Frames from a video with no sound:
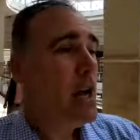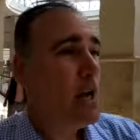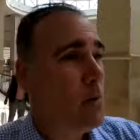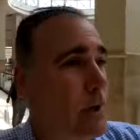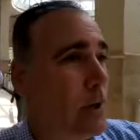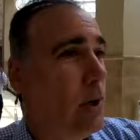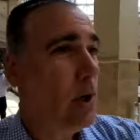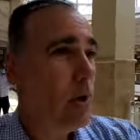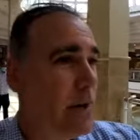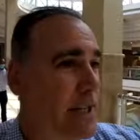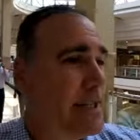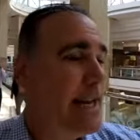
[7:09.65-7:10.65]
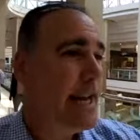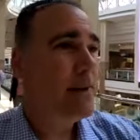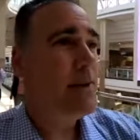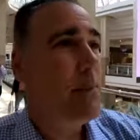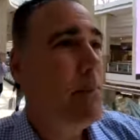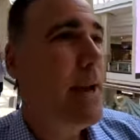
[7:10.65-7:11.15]
It went all the ways down
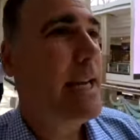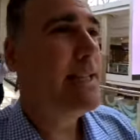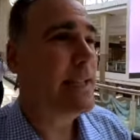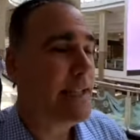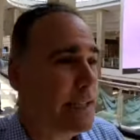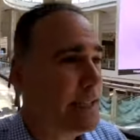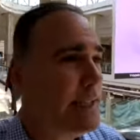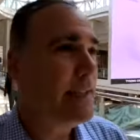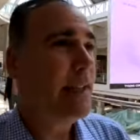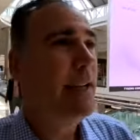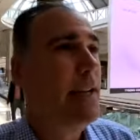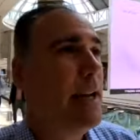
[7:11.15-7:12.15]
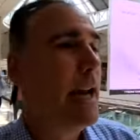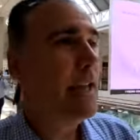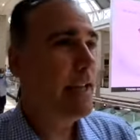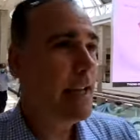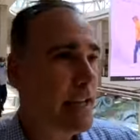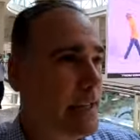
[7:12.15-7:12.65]
to Macy's, and
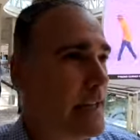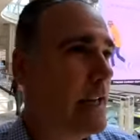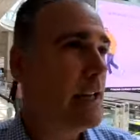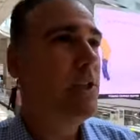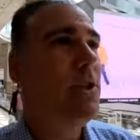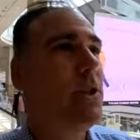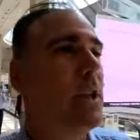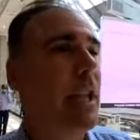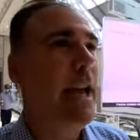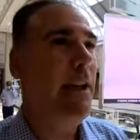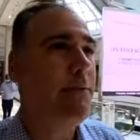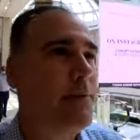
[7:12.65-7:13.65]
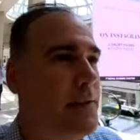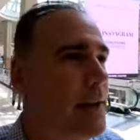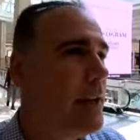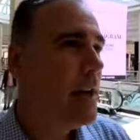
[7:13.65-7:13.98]
then it took a left.